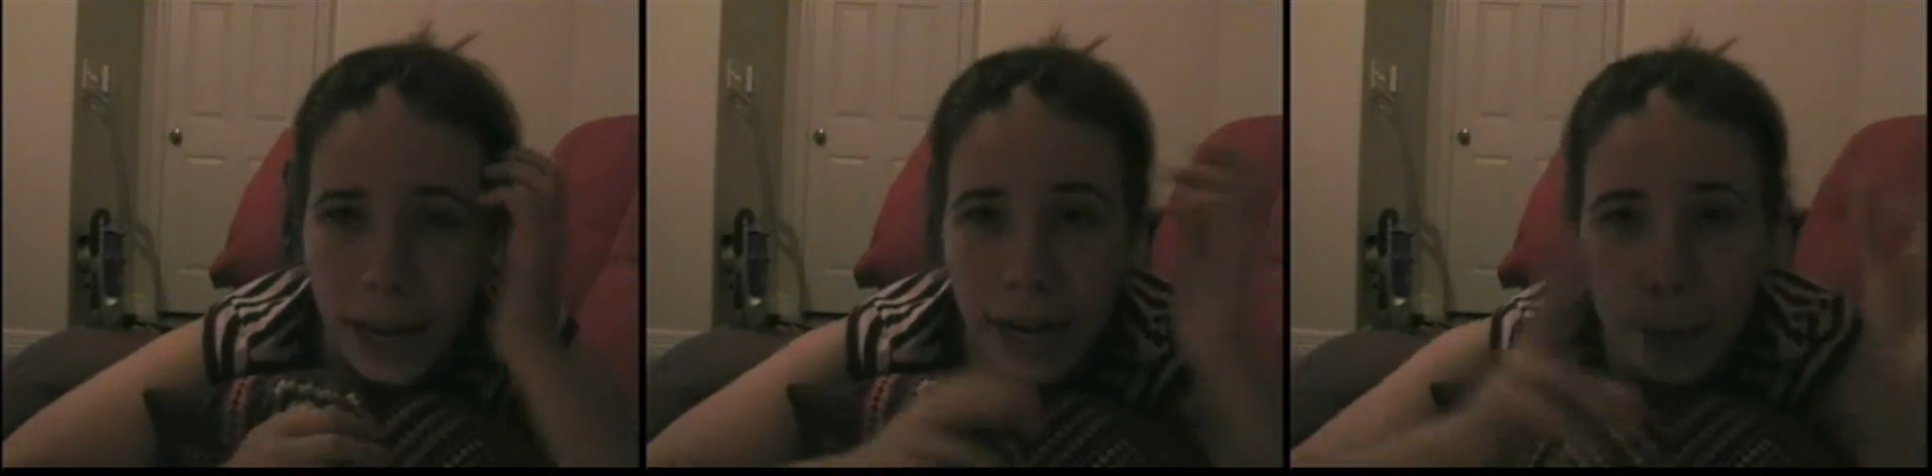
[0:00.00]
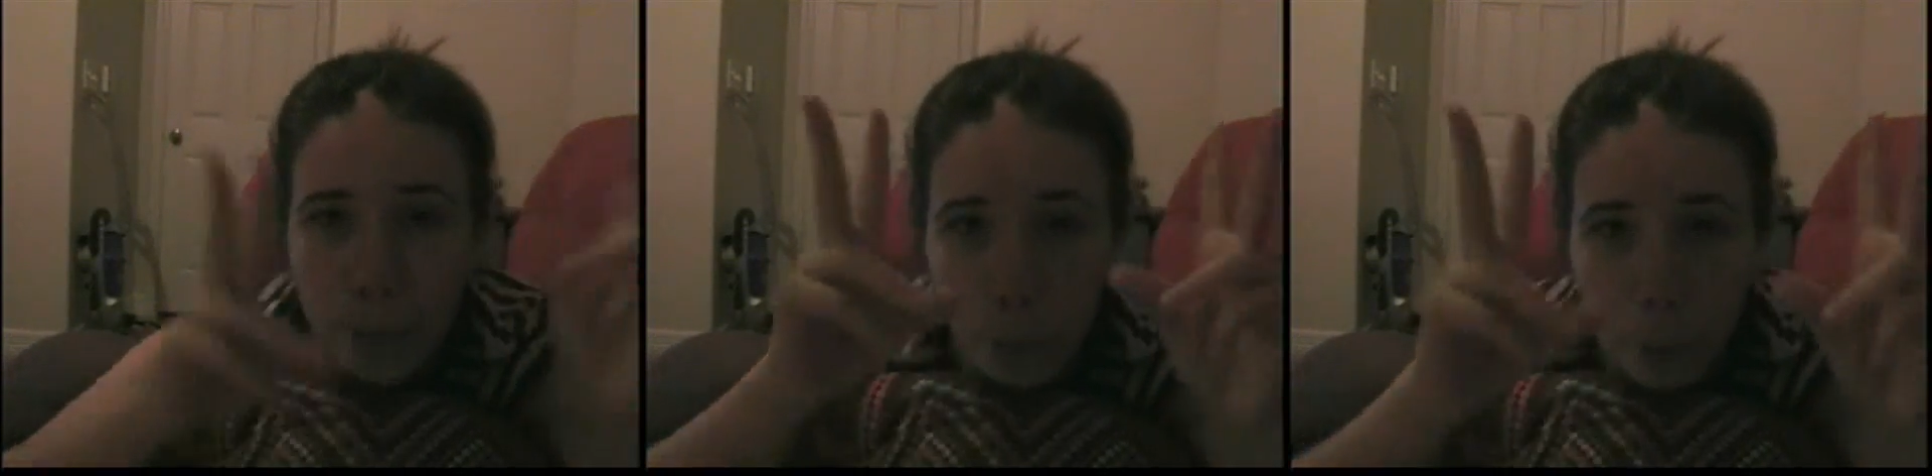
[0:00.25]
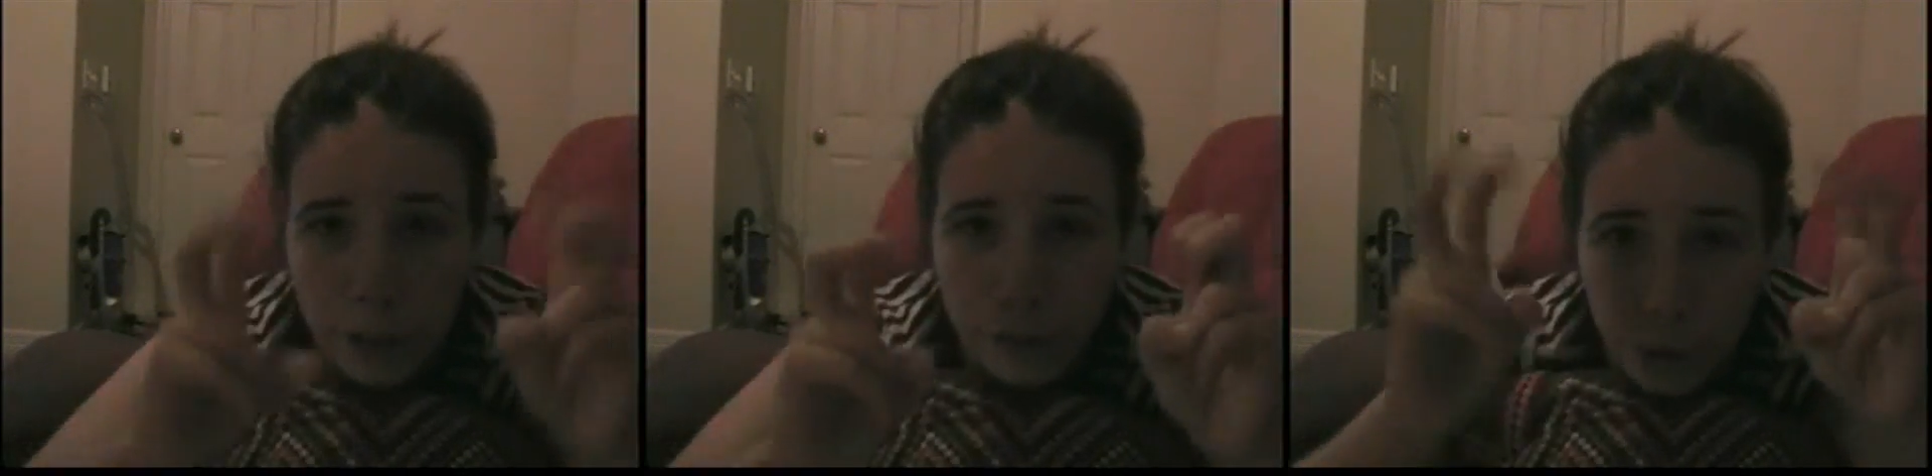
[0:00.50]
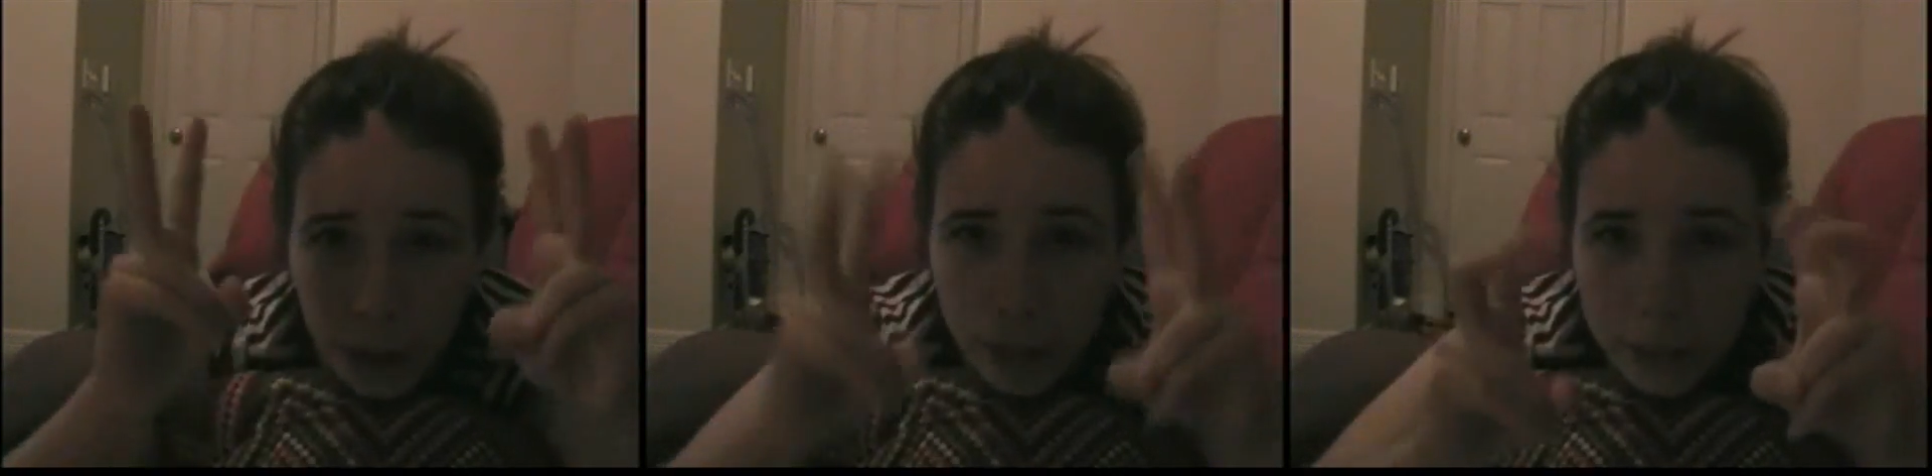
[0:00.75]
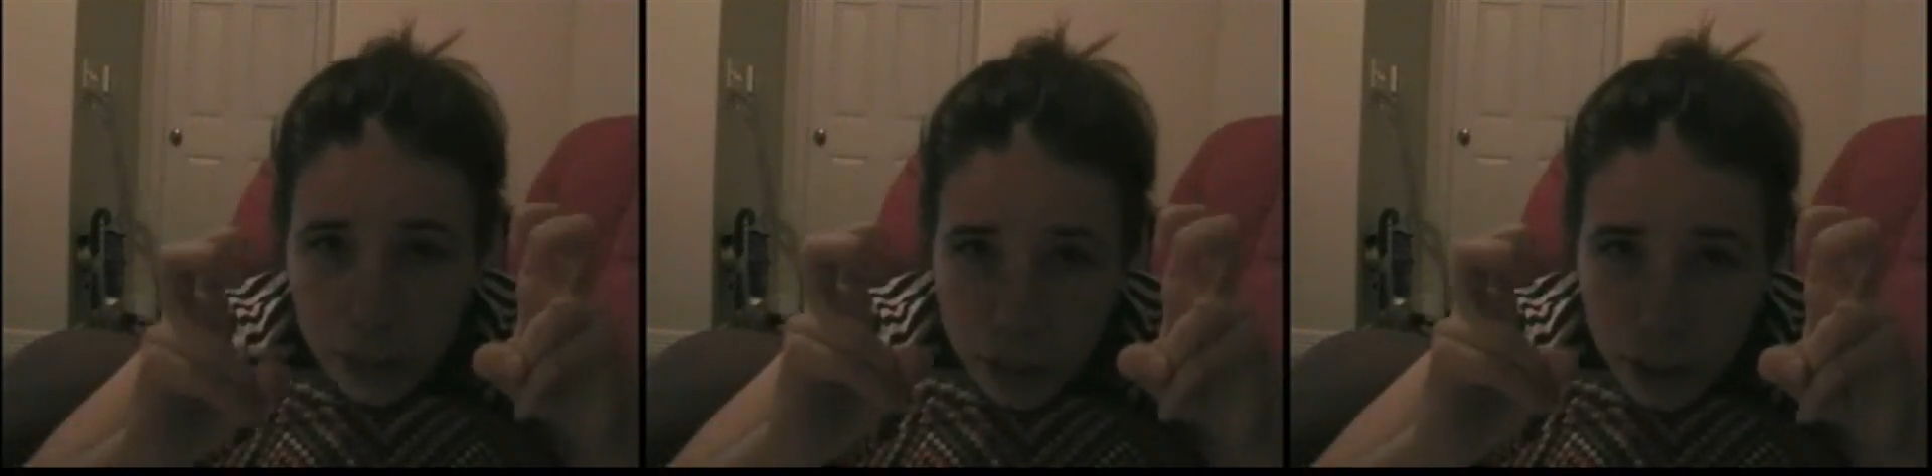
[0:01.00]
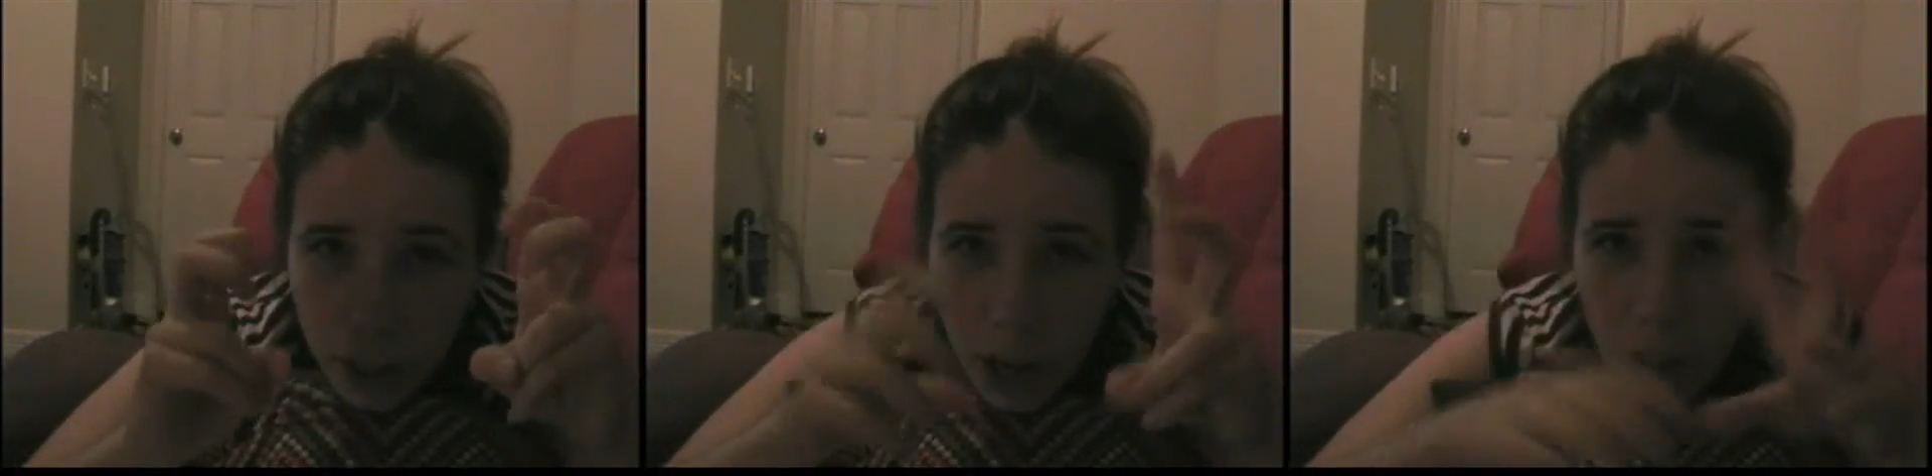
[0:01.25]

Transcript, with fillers: I had a boyfriend